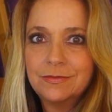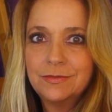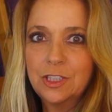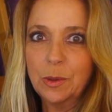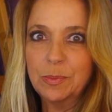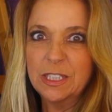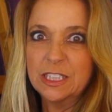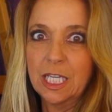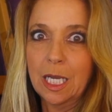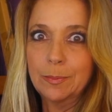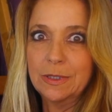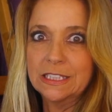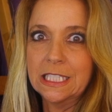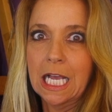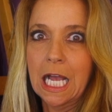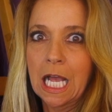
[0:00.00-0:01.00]
Dabba
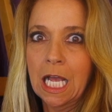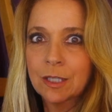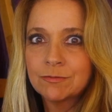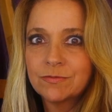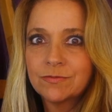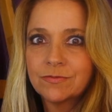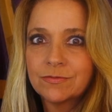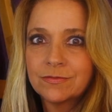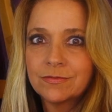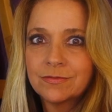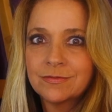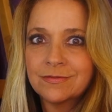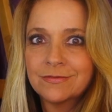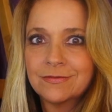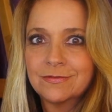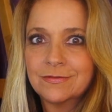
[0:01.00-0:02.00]
dabba da.
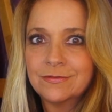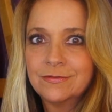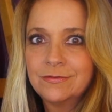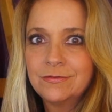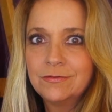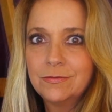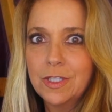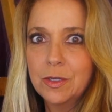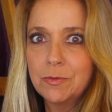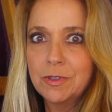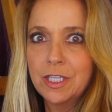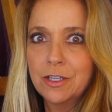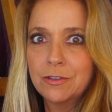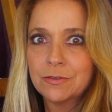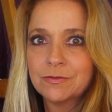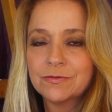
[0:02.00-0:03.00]
Meow
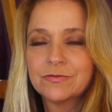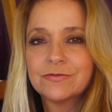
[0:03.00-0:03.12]
meow.